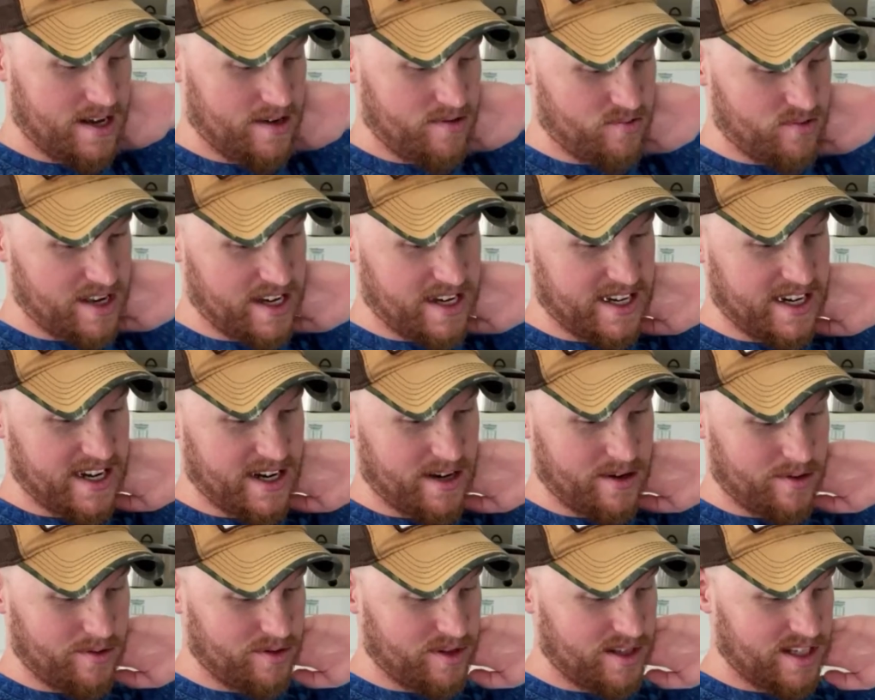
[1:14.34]
Right
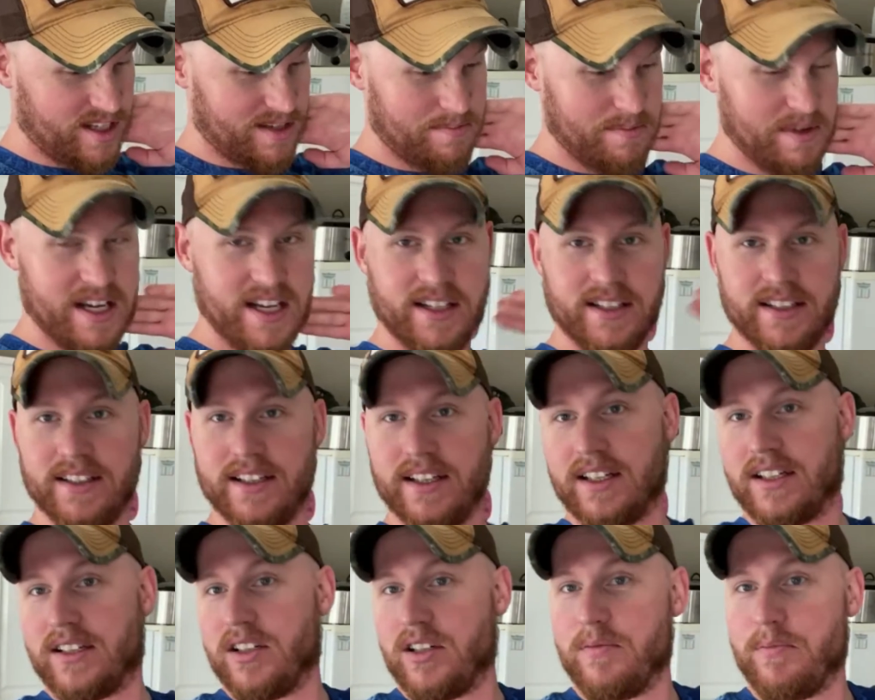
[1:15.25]
now, this meat
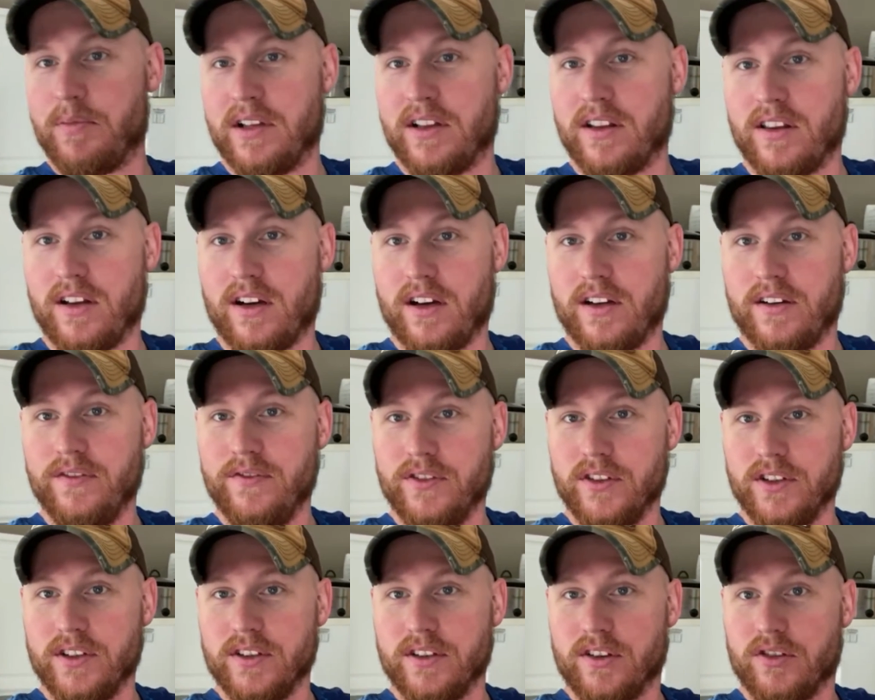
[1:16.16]
could have been thawed
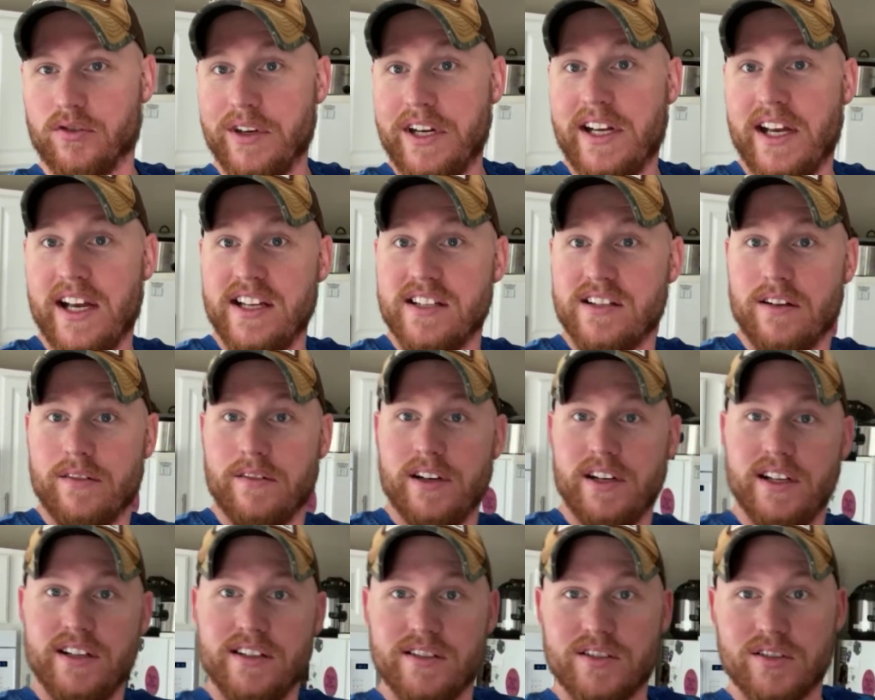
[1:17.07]
for 3 days
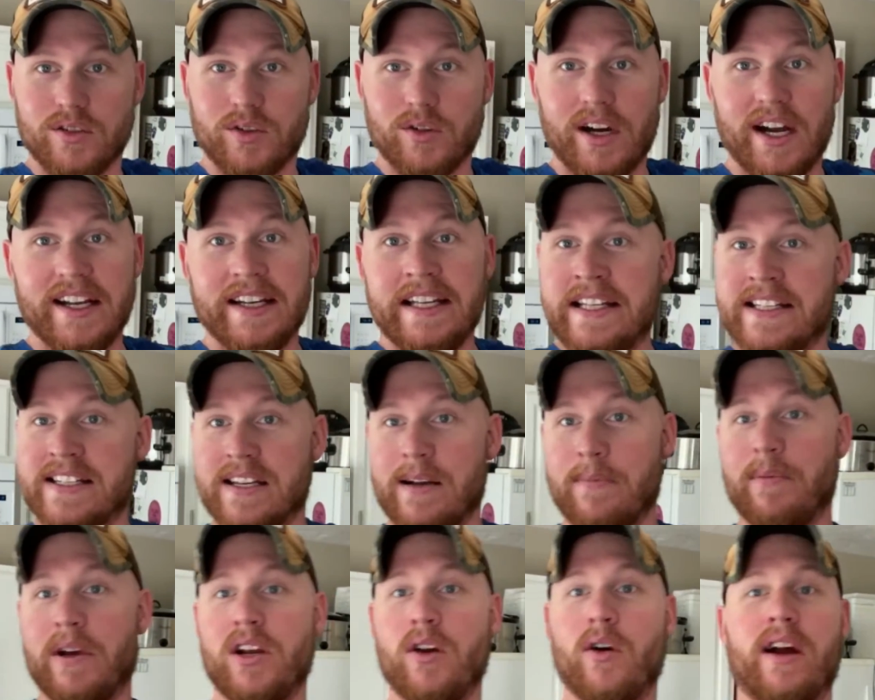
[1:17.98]
already, so I need
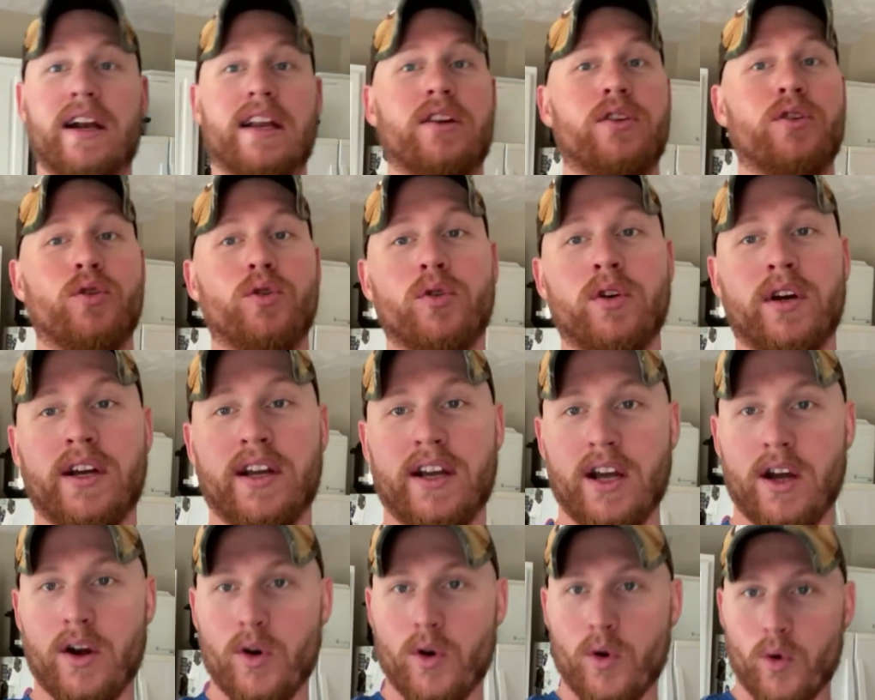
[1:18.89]
something I know how to do
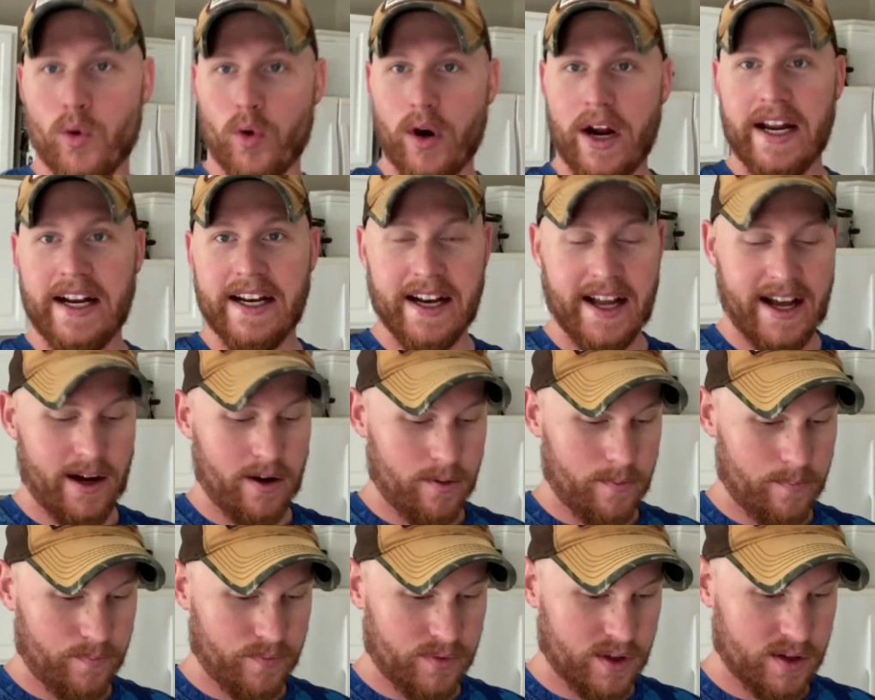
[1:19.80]
right now.
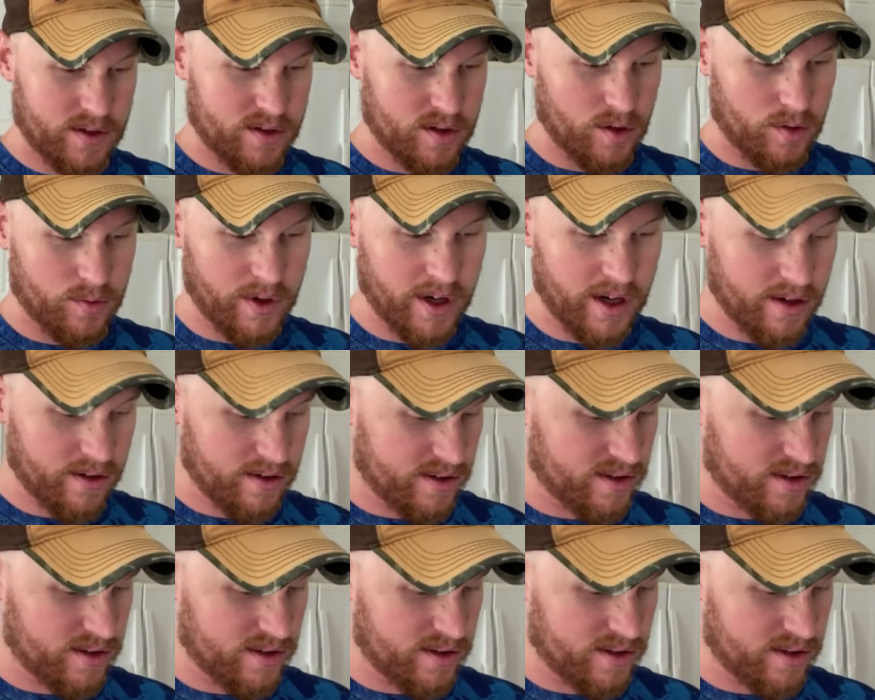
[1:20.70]
So run to the